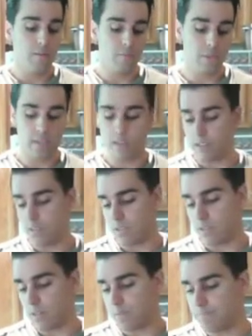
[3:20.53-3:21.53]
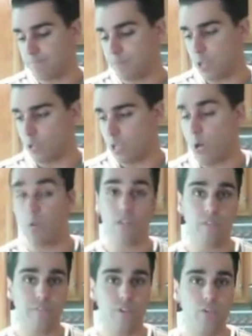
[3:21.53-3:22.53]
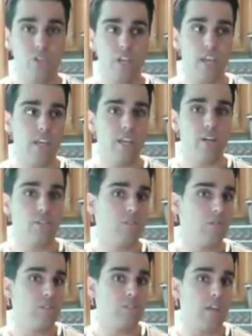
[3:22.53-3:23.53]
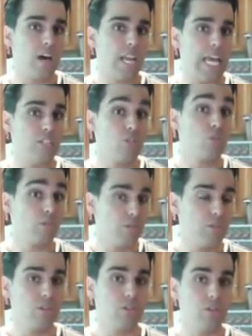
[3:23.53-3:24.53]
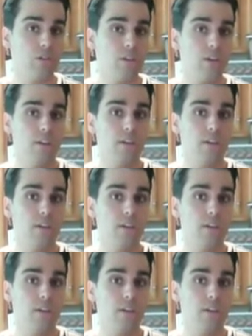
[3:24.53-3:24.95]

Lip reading: because you're low on the food chain here, so it's not as crucial